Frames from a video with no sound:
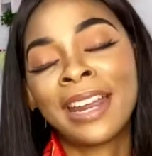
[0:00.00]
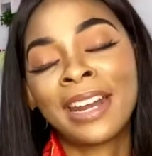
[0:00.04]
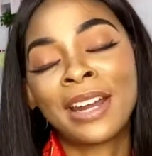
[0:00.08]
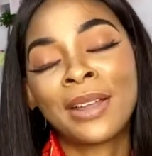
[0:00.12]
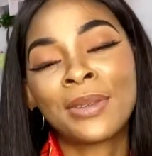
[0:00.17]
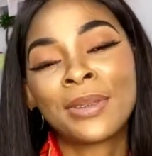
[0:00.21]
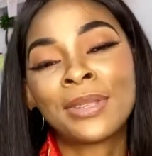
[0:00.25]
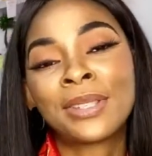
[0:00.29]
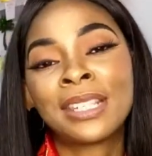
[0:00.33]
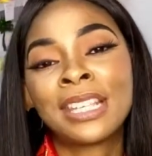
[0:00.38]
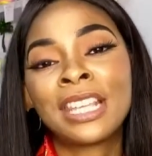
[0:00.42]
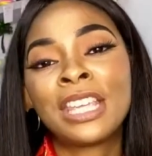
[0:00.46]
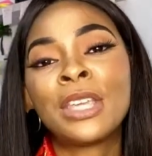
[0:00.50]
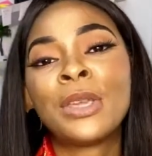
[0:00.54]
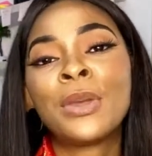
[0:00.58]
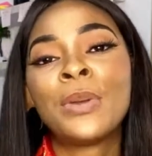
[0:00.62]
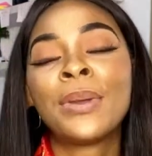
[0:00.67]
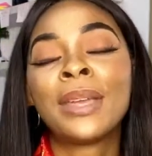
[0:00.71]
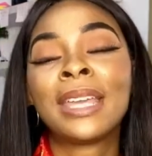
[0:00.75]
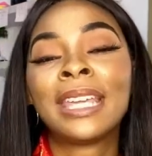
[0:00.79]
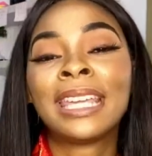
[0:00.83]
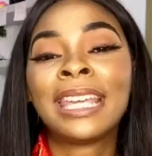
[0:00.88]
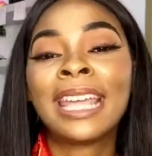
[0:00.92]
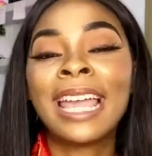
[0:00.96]
And I'll see you
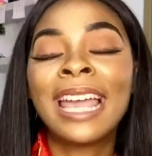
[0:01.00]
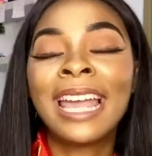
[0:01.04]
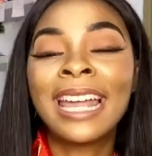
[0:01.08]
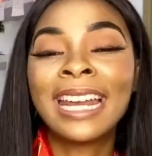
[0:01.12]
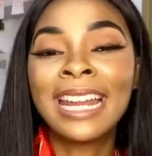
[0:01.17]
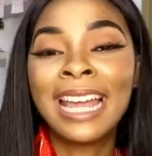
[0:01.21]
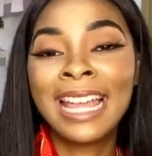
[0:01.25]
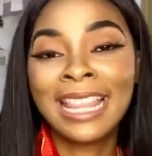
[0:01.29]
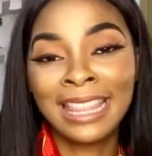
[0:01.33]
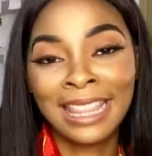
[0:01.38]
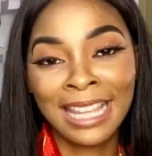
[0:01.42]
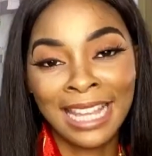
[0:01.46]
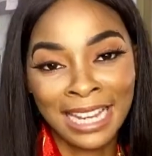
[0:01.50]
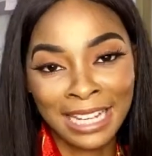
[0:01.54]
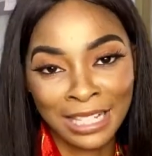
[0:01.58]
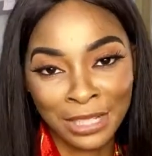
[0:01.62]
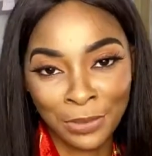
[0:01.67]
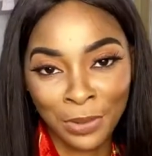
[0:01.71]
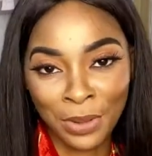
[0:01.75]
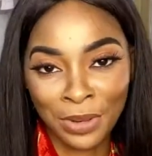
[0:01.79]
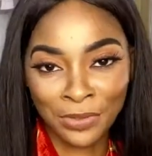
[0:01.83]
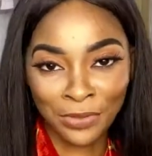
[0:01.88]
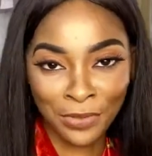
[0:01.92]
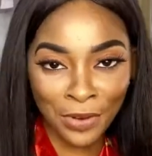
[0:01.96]
again
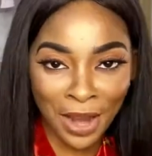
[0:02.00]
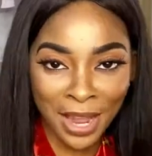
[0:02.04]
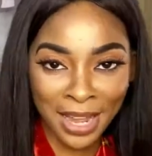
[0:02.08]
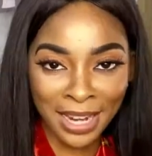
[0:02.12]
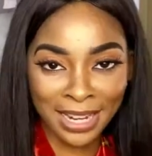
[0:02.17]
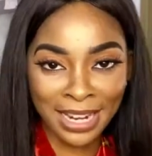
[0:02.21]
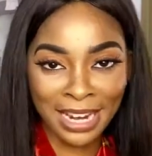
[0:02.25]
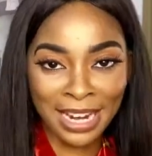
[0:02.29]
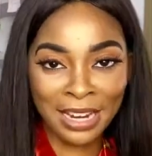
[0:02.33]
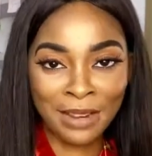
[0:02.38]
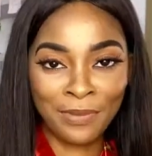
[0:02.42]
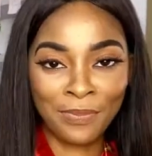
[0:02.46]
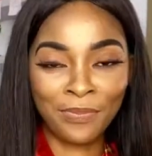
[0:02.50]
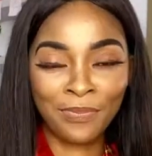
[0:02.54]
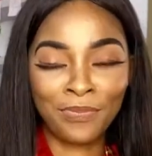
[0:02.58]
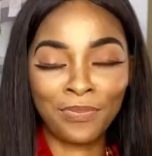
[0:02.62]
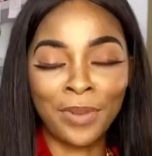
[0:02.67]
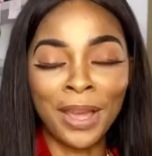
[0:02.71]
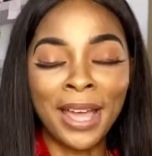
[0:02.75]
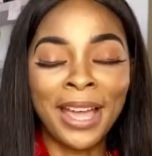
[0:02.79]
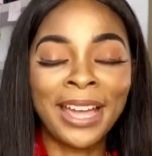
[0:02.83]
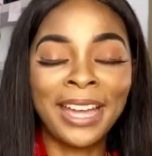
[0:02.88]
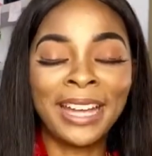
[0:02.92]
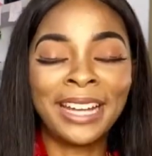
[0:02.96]
next week Friday.
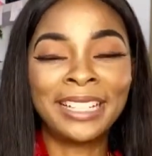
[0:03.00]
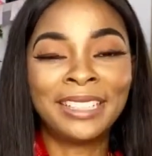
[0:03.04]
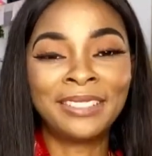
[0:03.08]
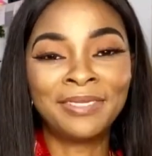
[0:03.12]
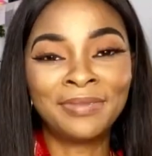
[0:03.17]
Bye.